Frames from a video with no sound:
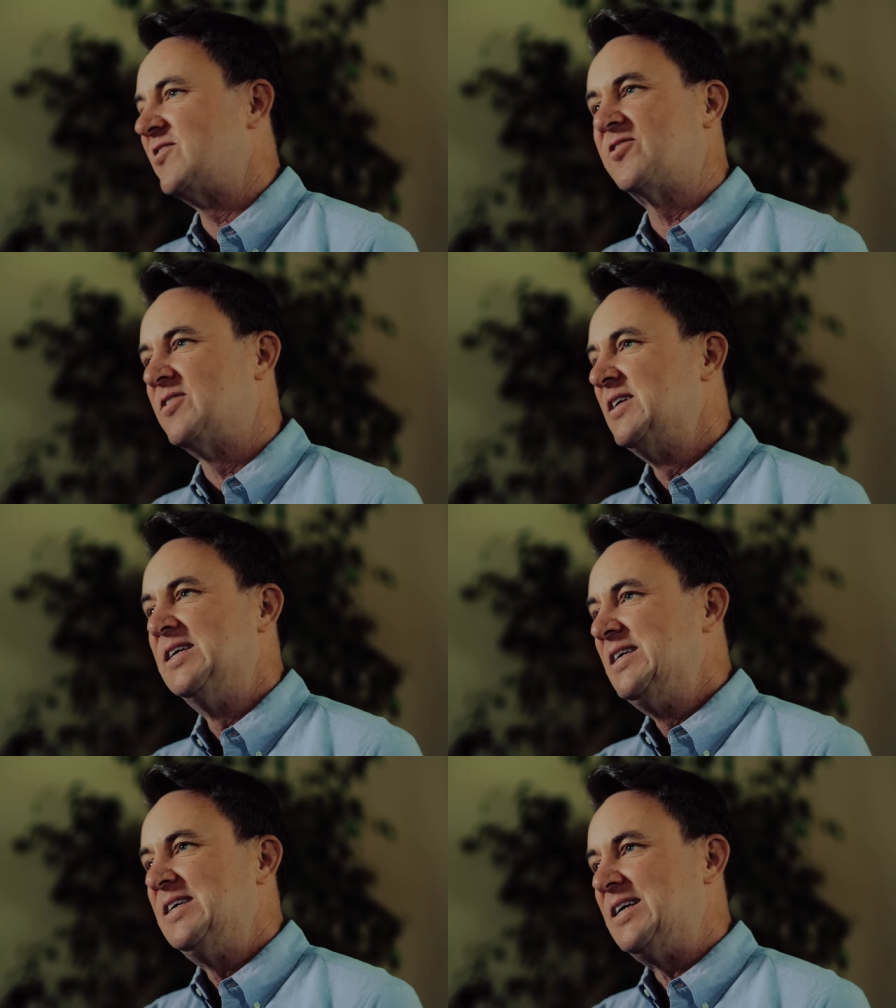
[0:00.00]
It's
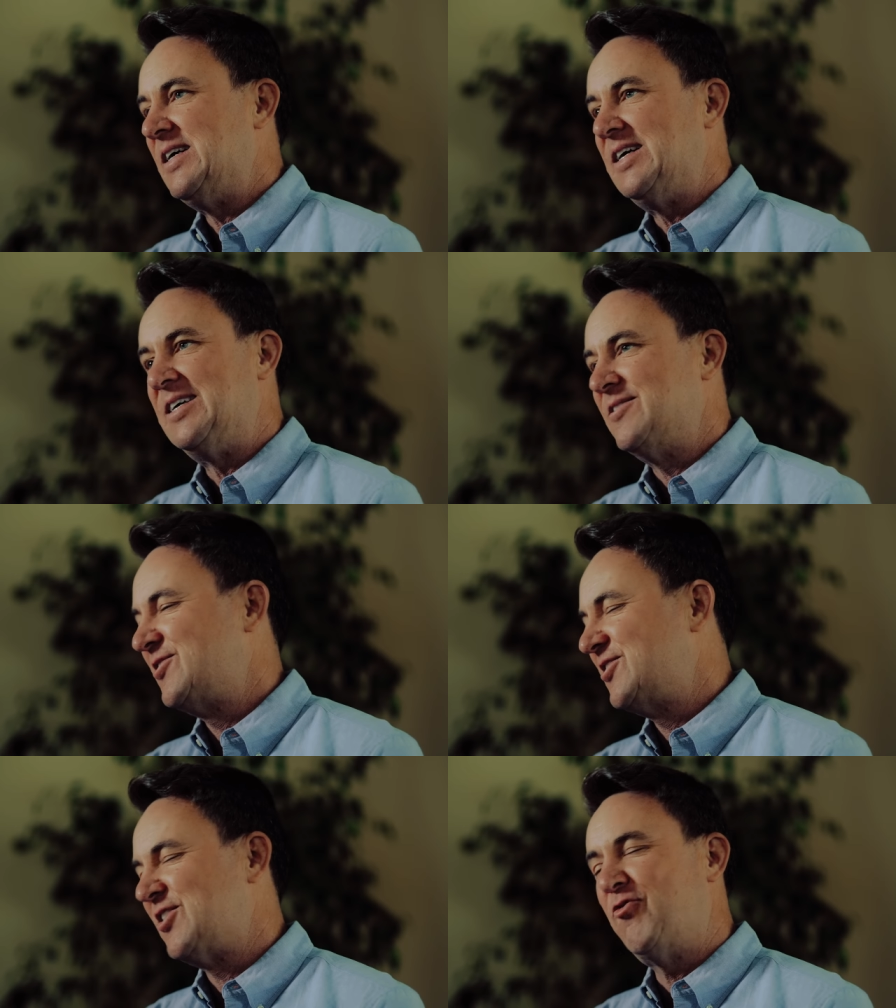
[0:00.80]
uh,
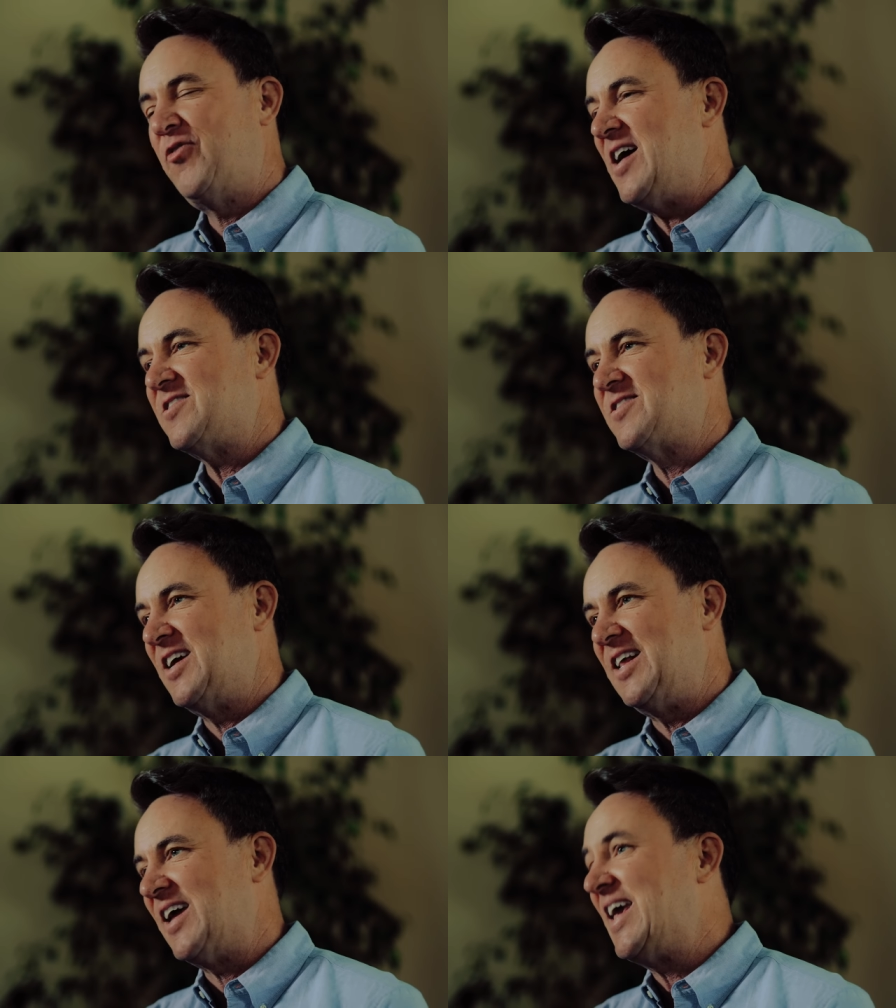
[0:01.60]
so fascinating.